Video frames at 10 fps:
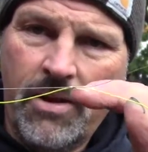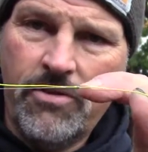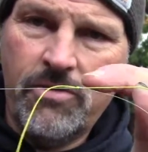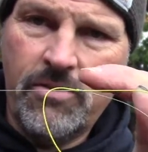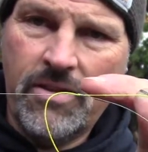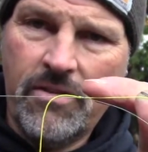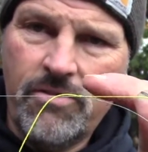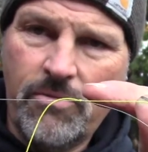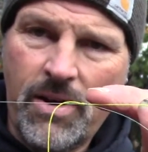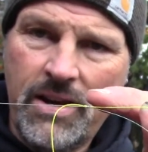shirt there.
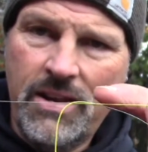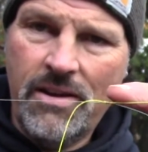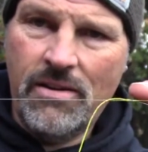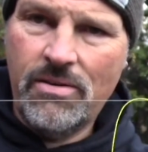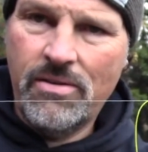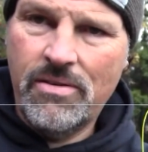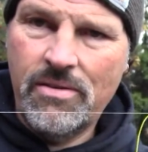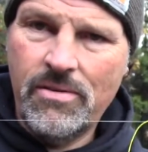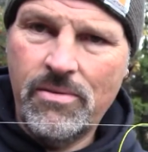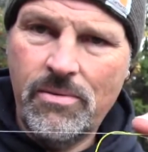So right here,
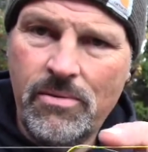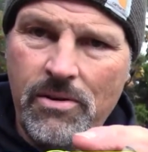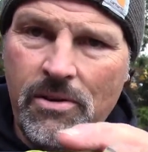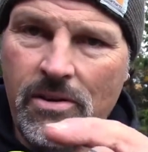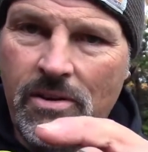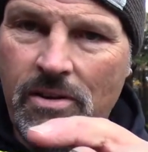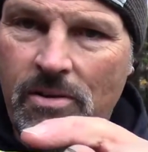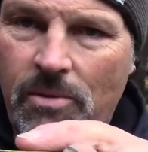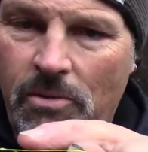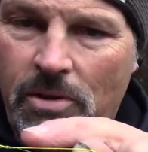
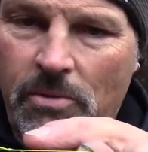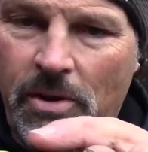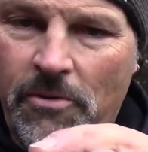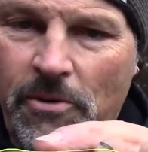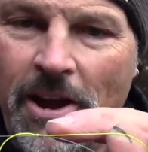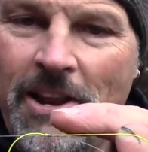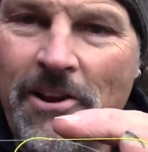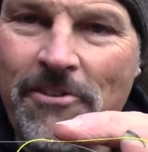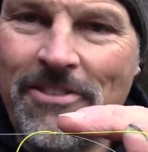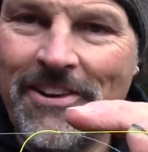well, there we go. Right
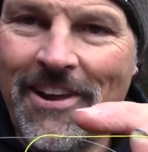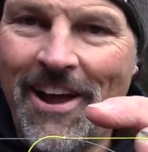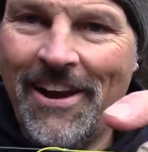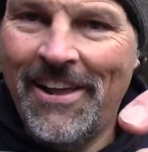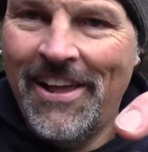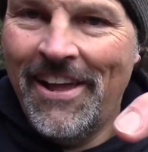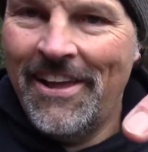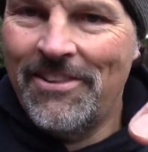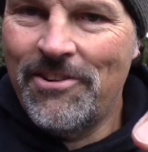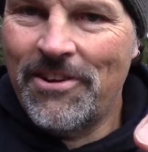here's the knot.
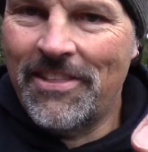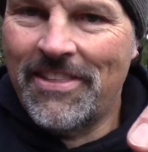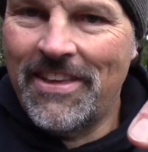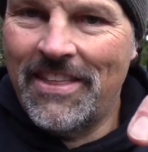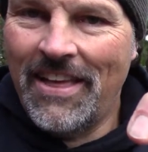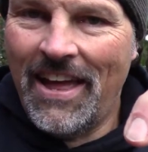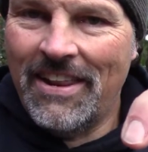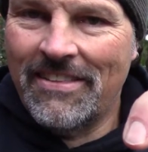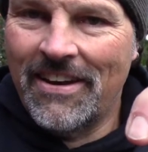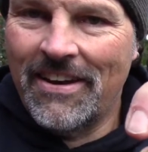As you can see,
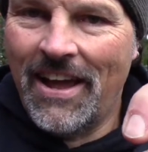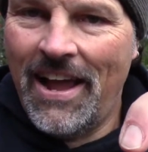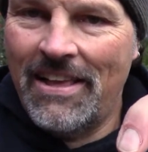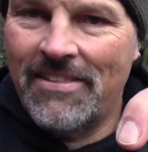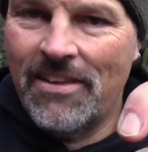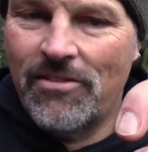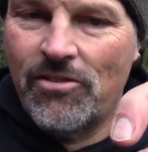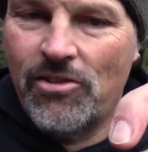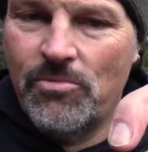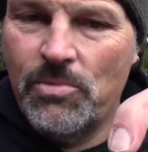that is a nice,
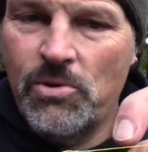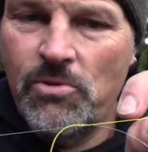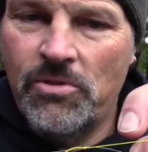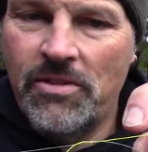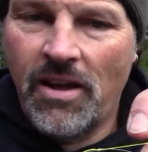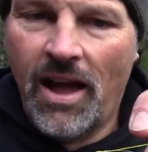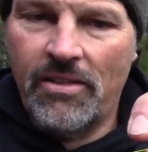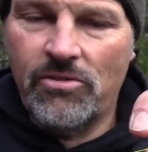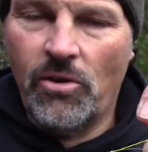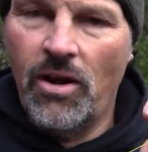smooth
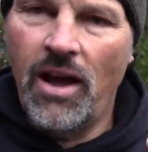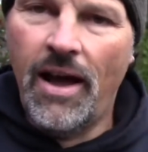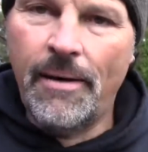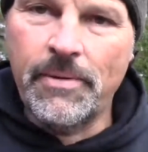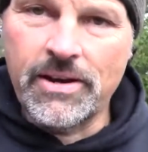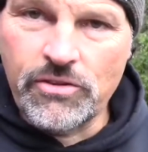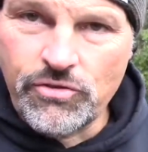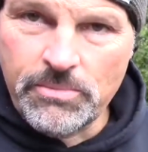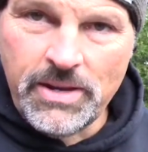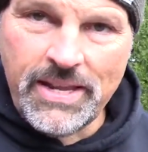knot. So I'm going to
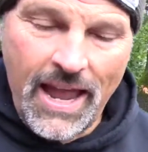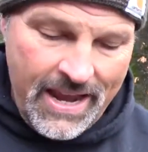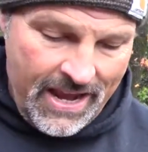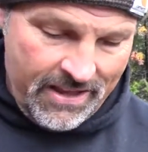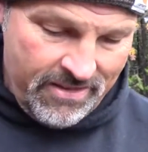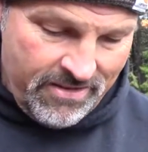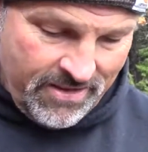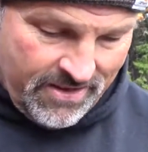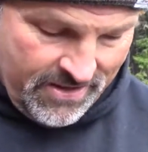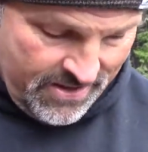trim the tag ends